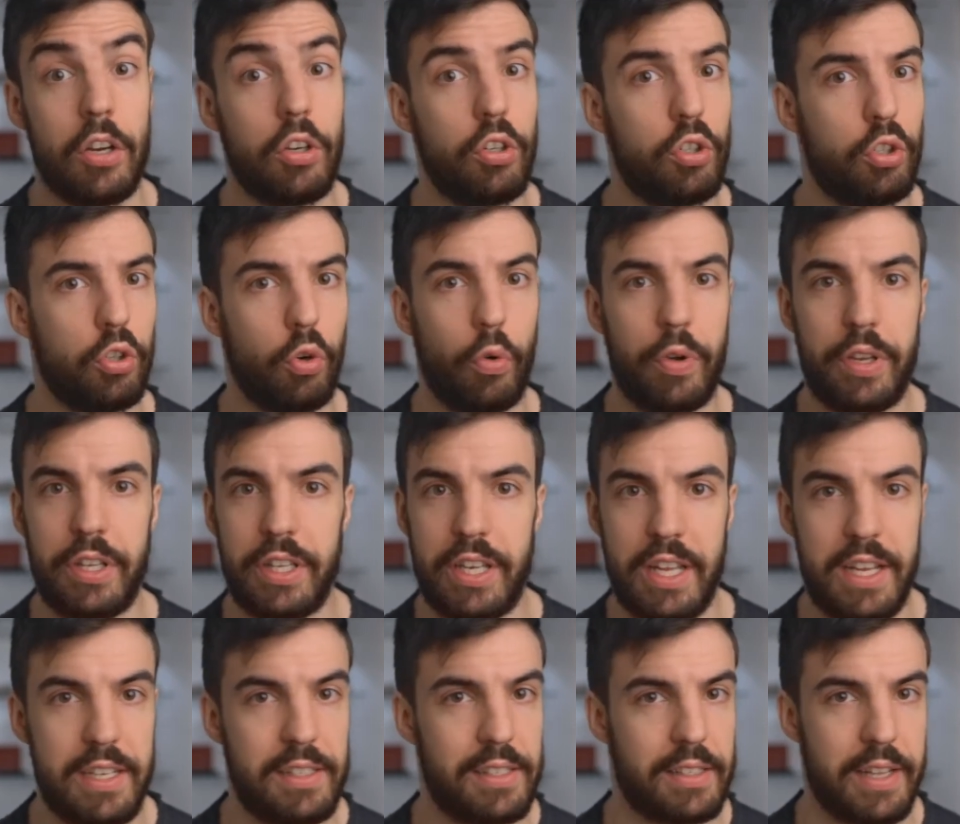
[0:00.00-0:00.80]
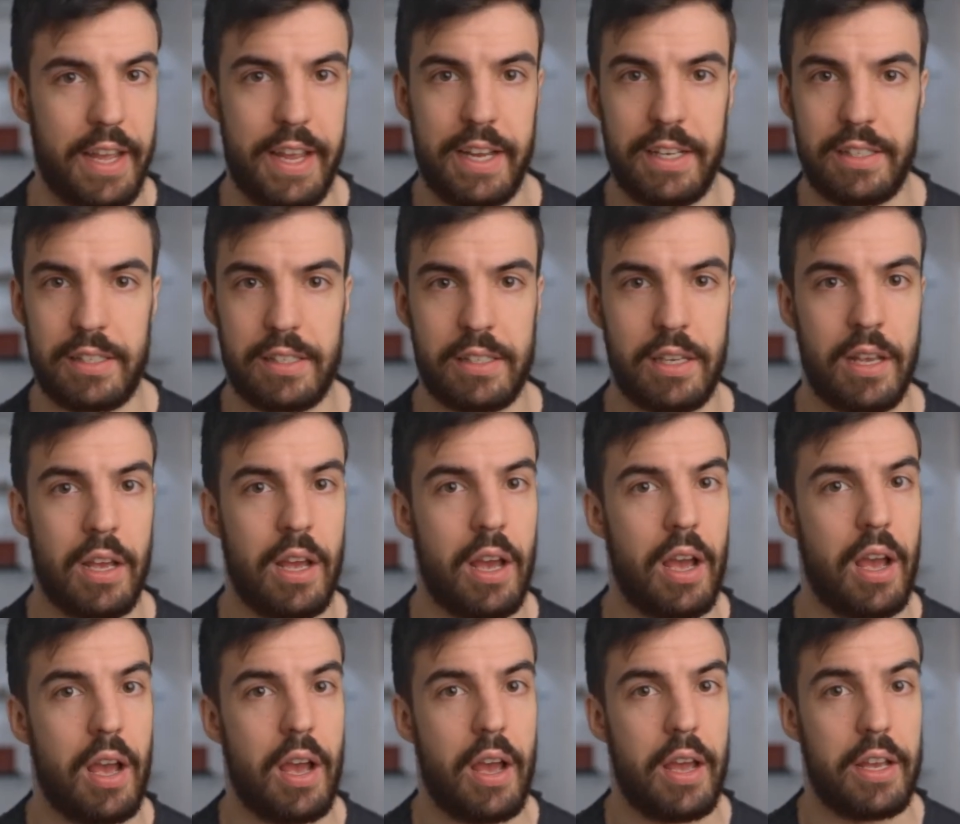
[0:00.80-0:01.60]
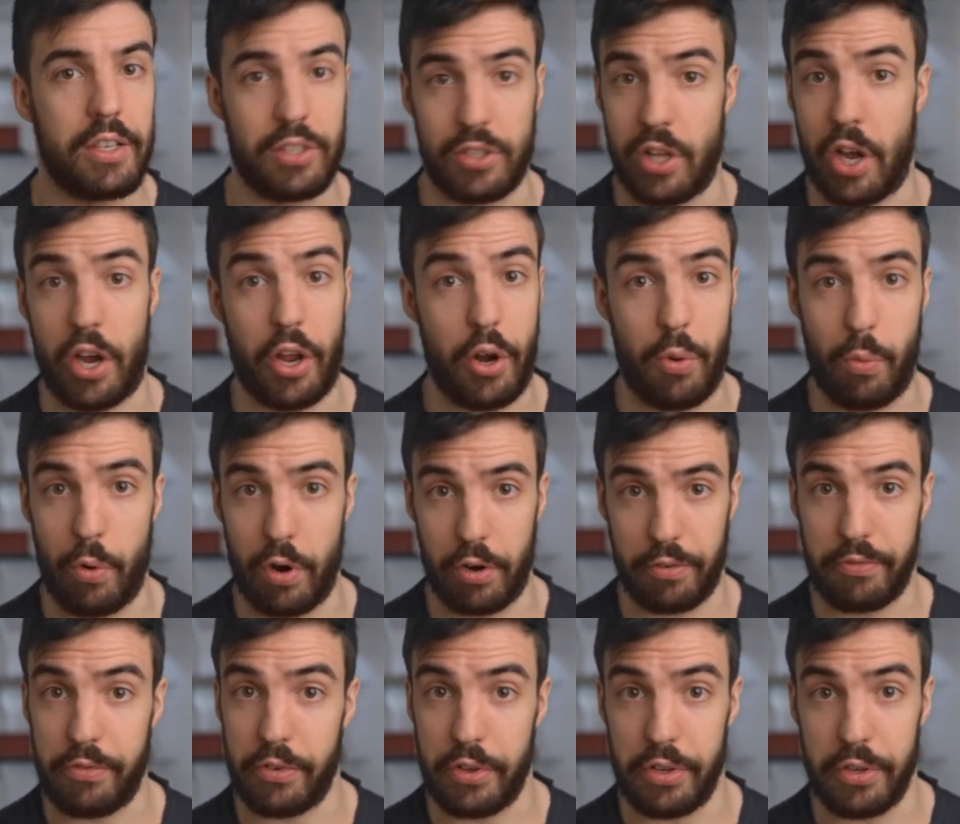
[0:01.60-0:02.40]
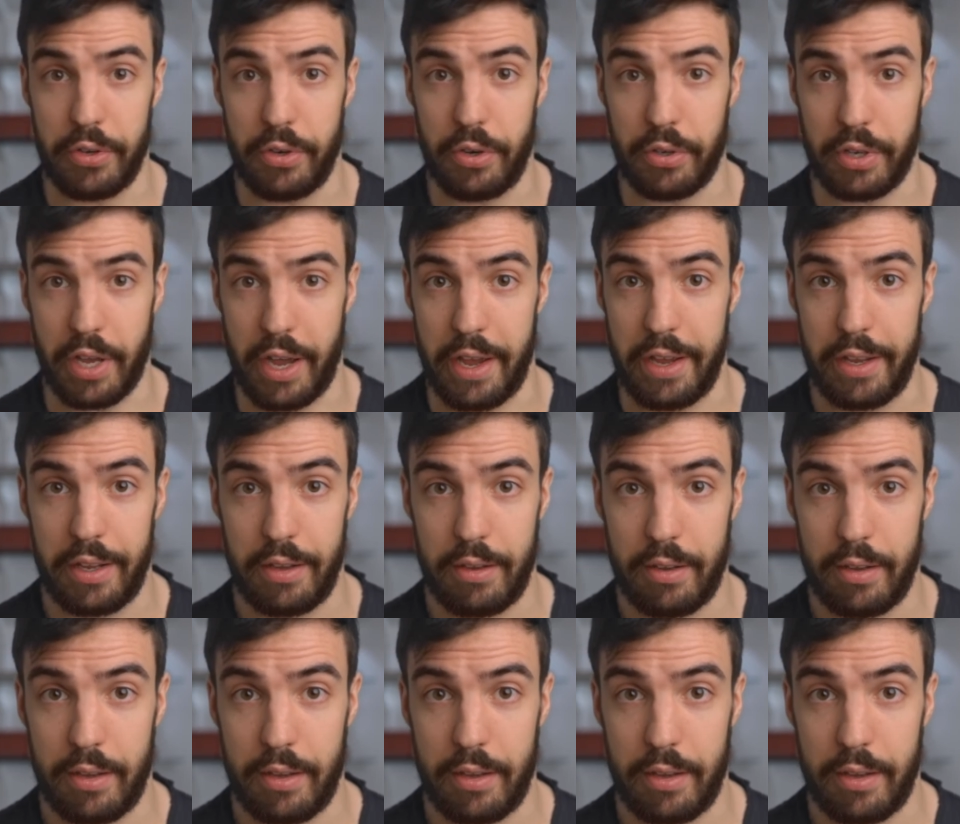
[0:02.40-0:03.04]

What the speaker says: doing these things is not gonna work for you, okay?